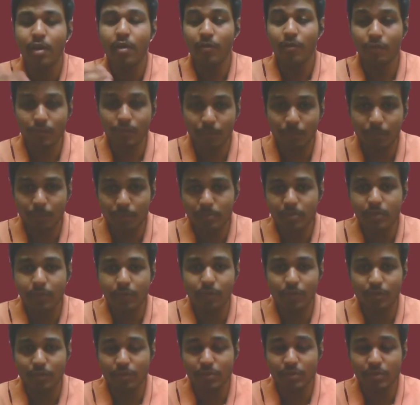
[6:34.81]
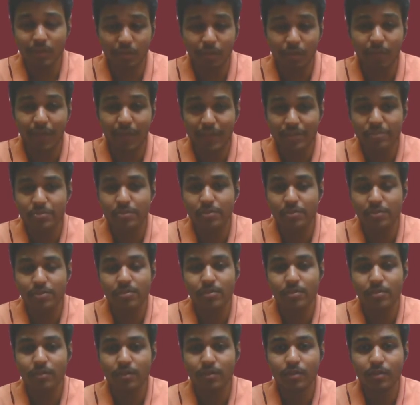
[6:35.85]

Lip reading: for the person for a set of actions.